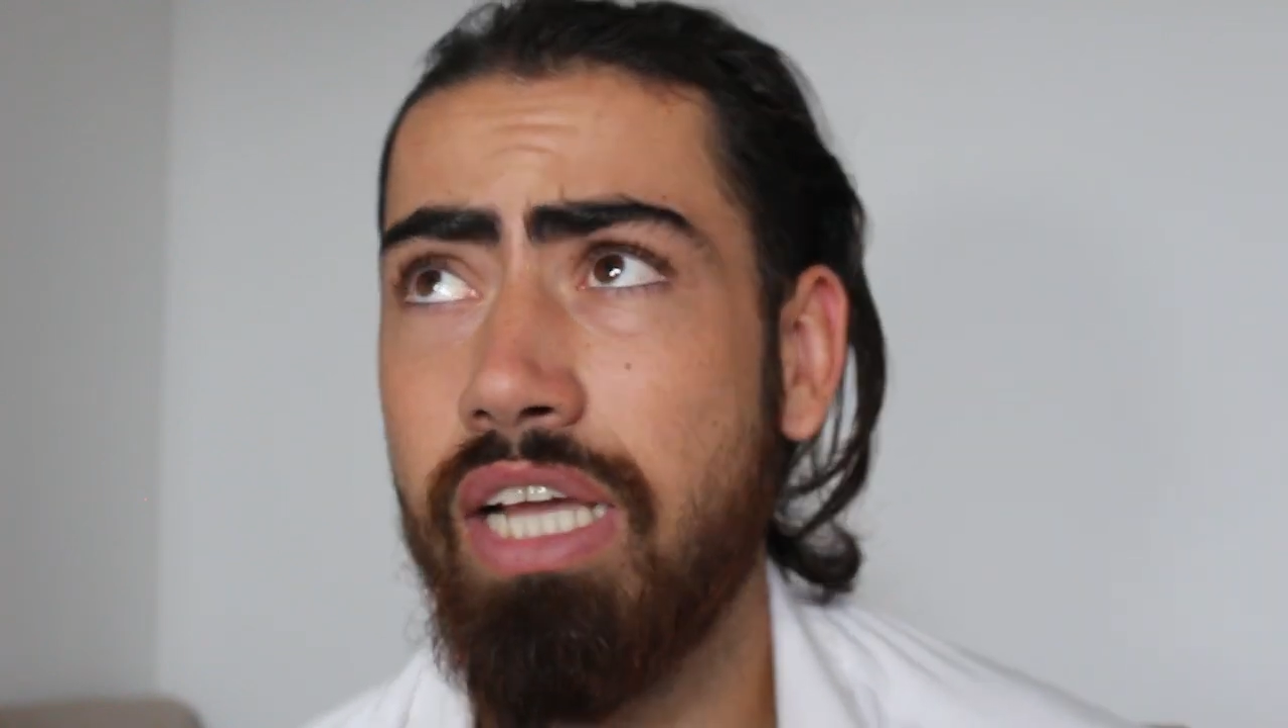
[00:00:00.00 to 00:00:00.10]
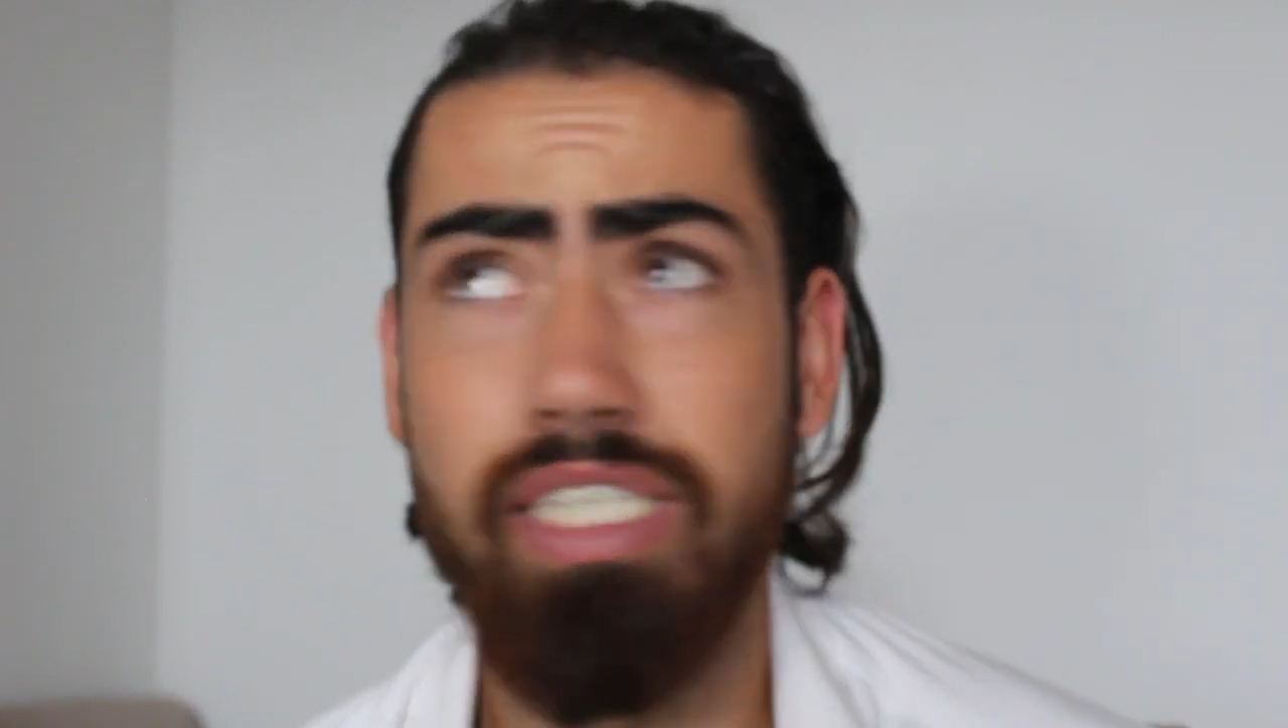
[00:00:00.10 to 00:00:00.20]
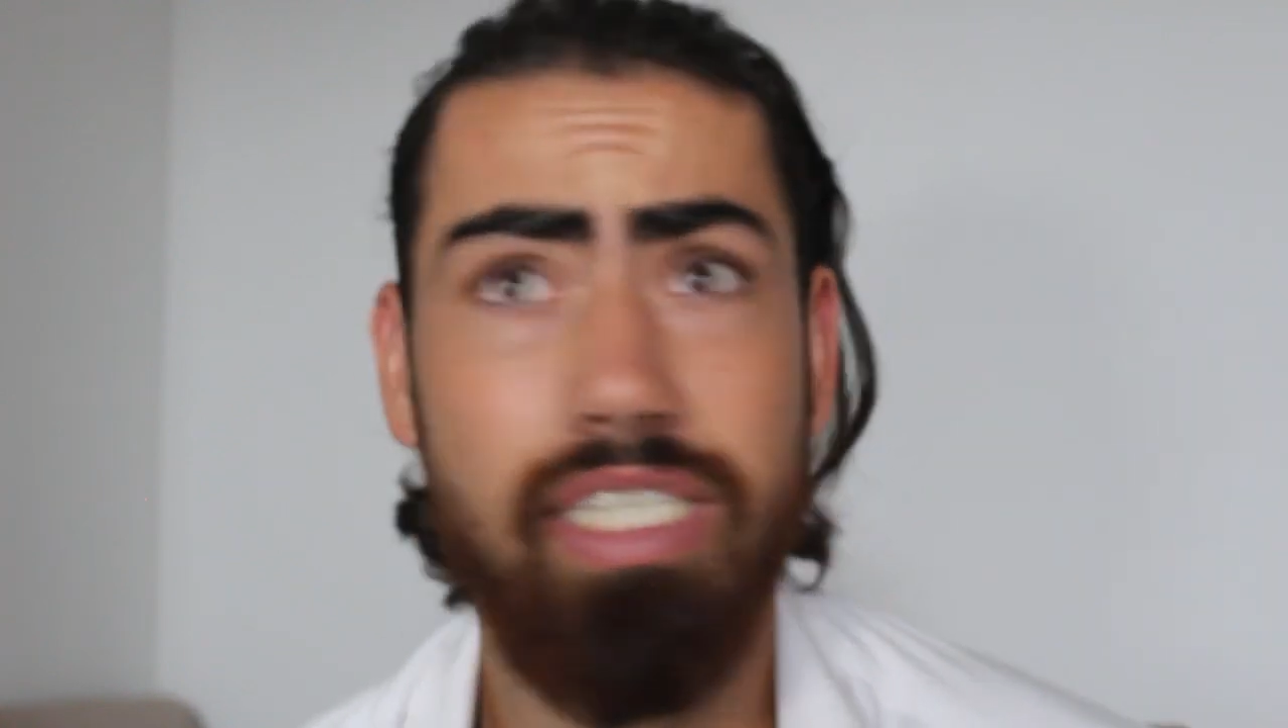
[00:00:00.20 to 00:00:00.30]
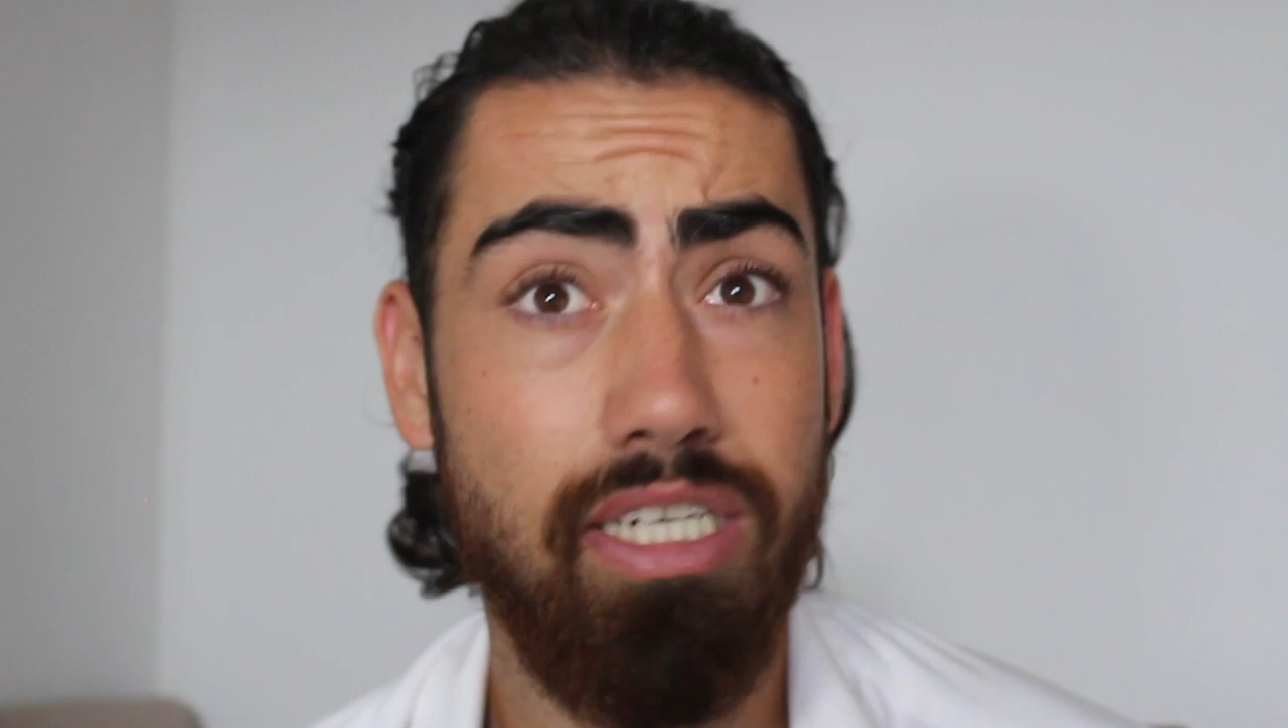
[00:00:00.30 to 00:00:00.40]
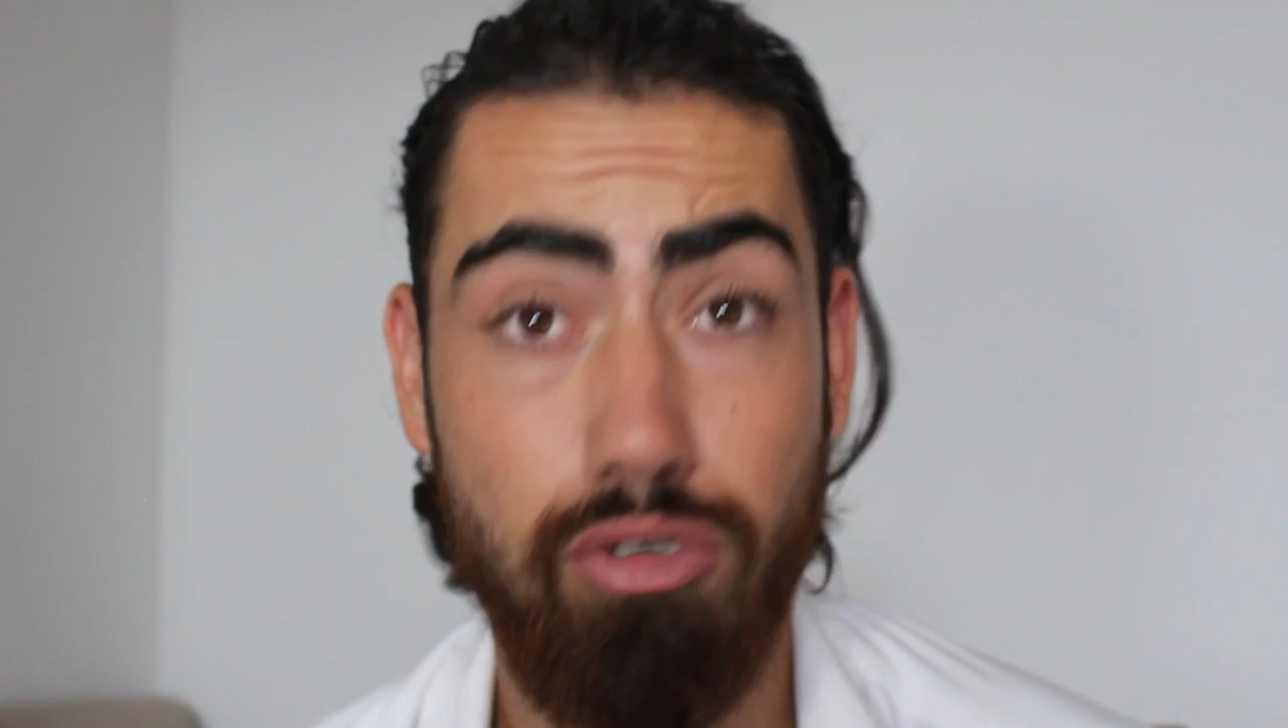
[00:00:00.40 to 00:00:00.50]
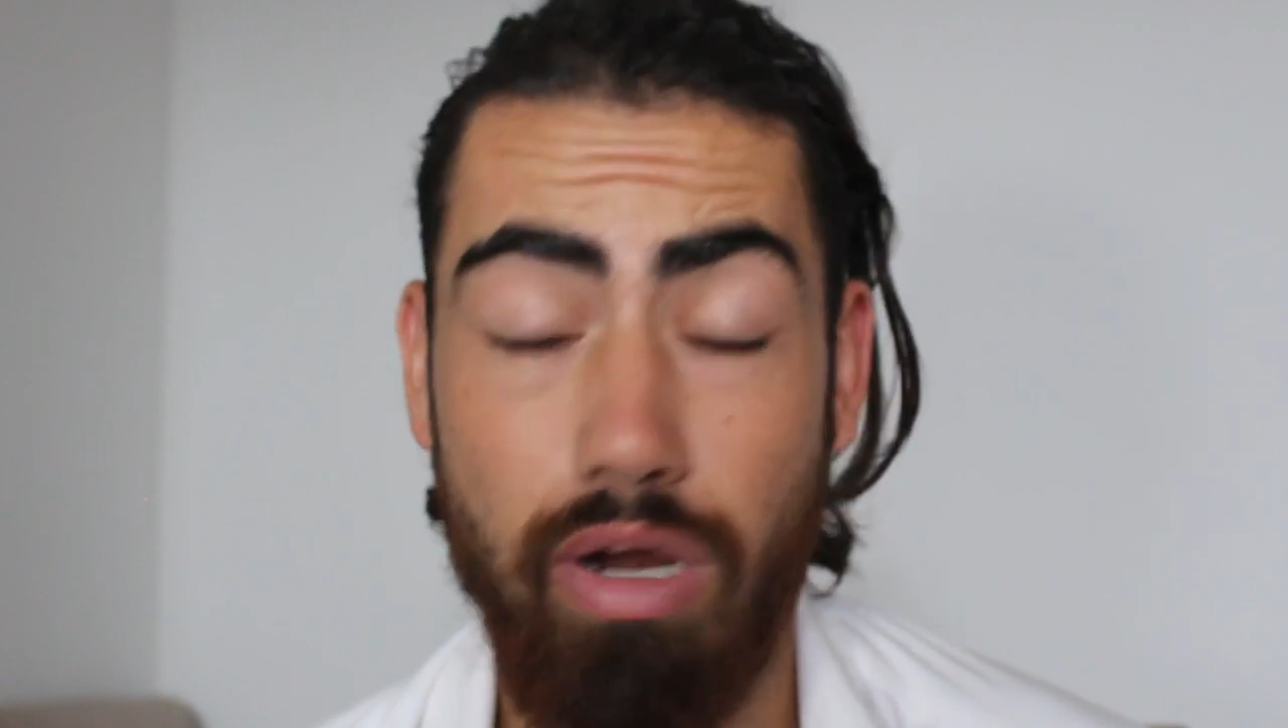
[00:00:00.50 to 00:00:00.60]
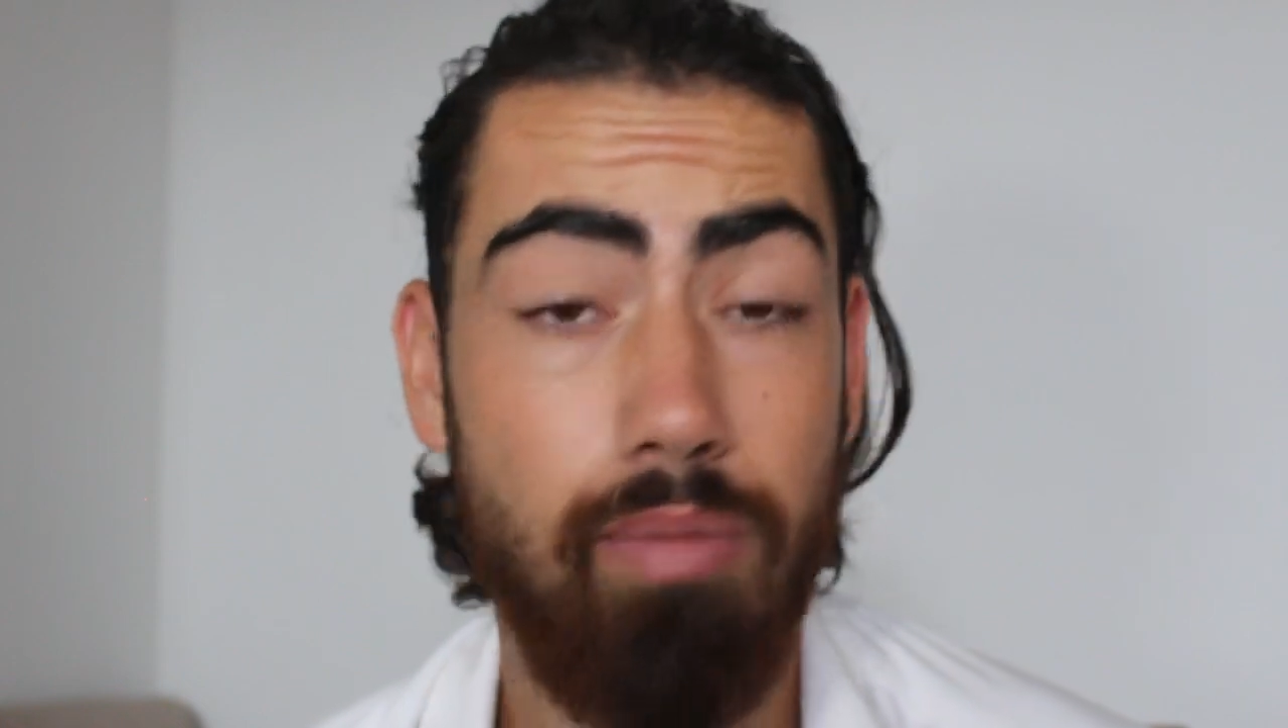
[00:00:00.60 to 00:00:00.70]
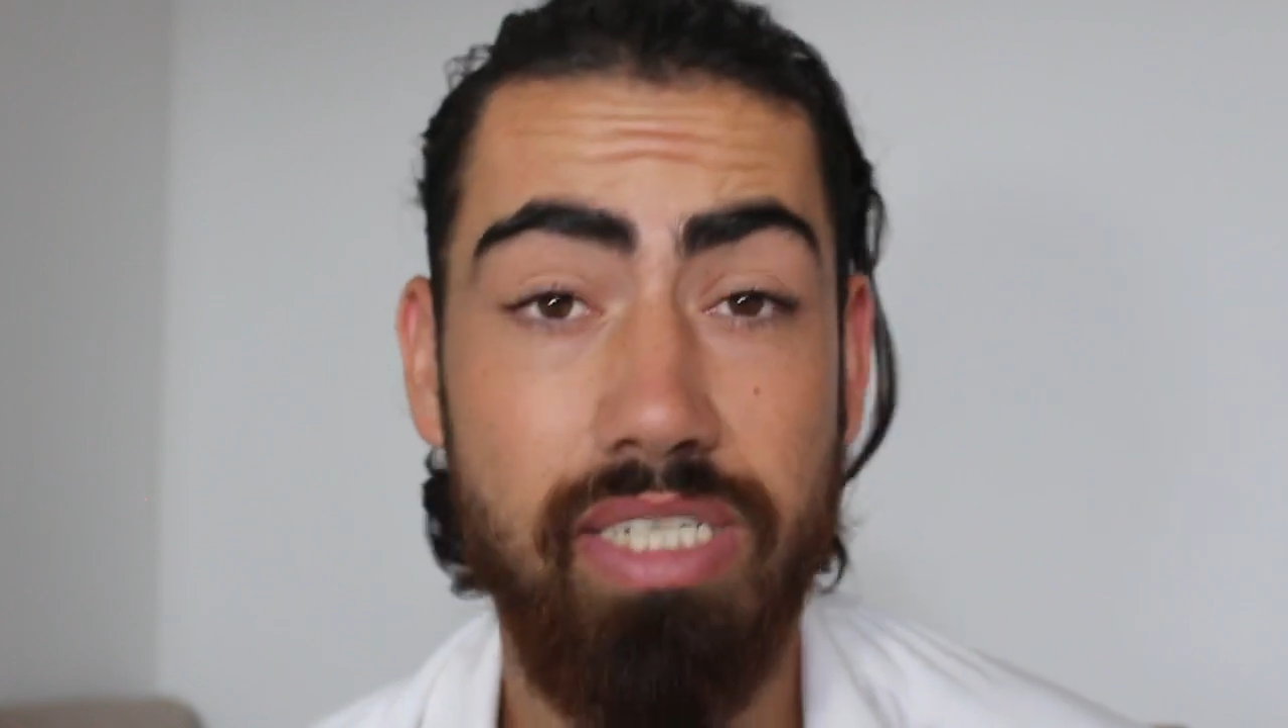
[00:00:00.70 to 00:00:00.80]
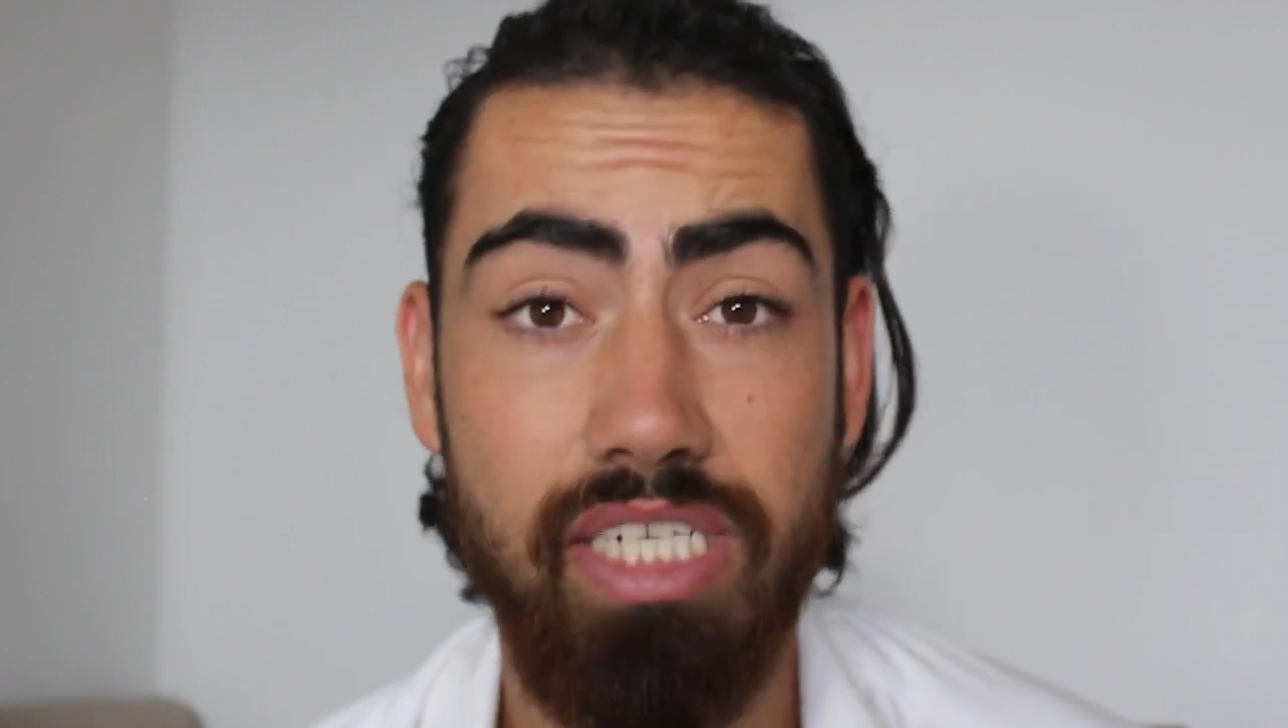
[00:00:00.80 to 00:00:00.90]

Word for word: she's incredibly